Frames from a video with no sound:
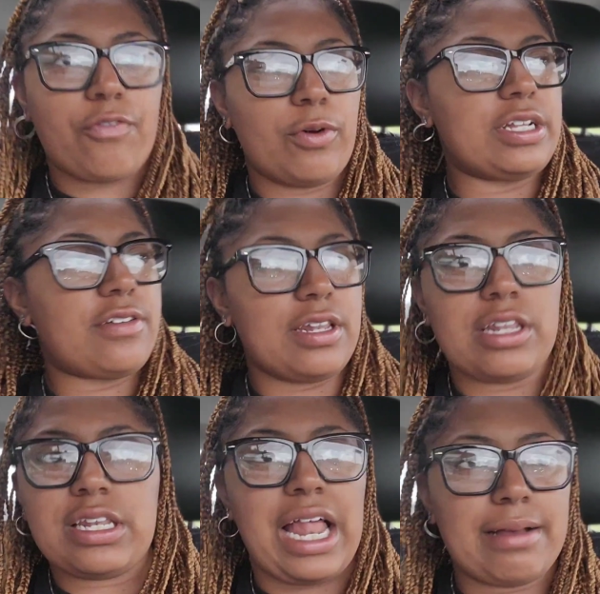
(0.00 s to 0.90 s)
with
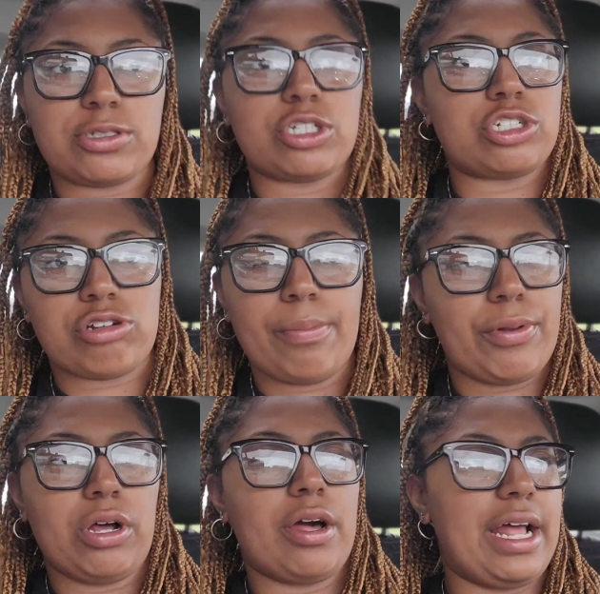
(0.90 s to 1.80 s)
lobster, shrimp,
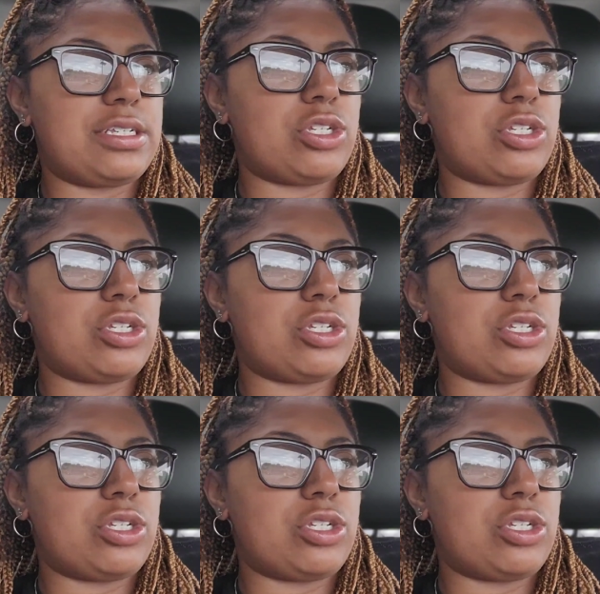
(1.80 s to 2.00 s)
and all that.